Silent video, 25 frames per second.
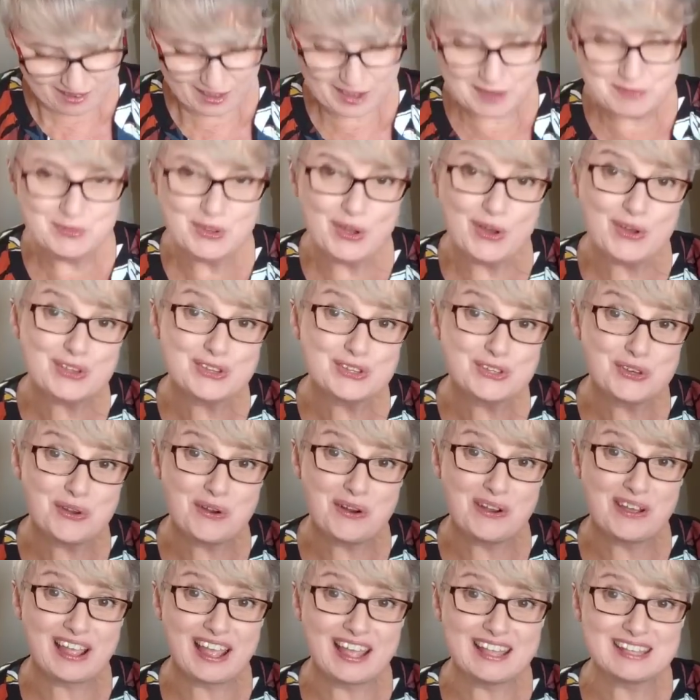not
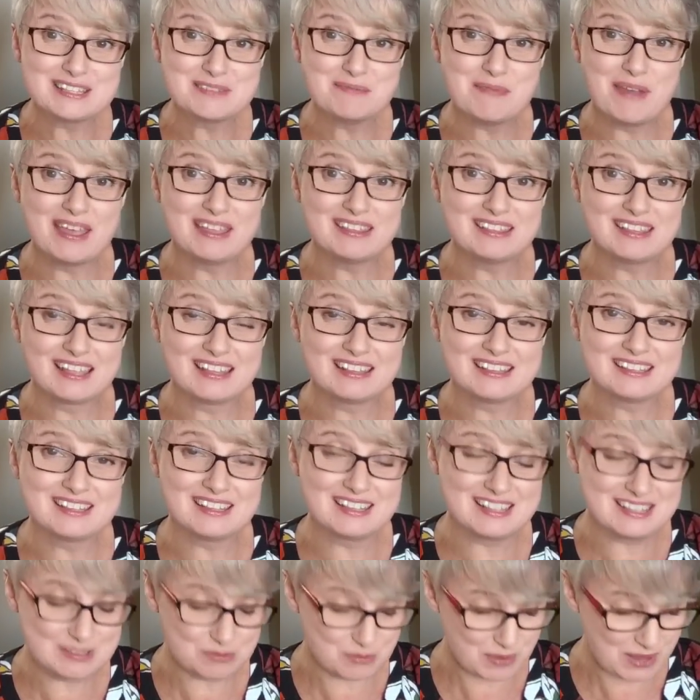sure I'll get to make that
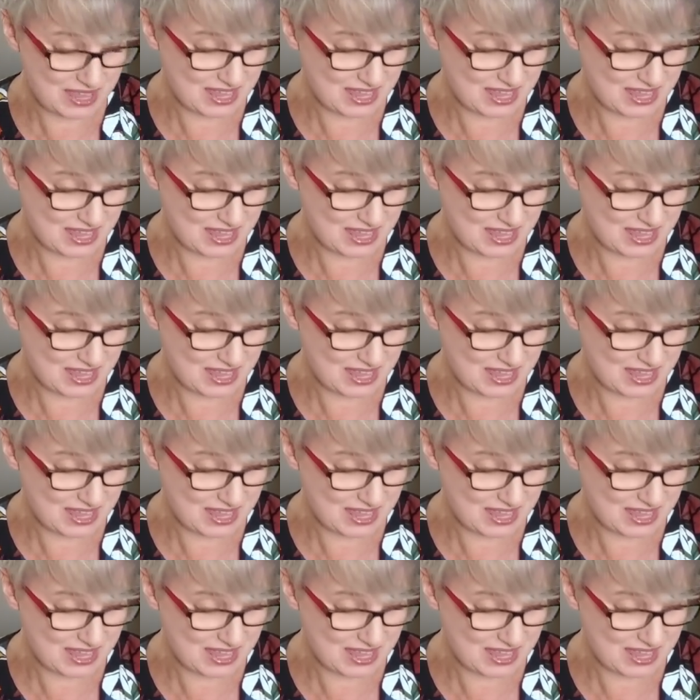this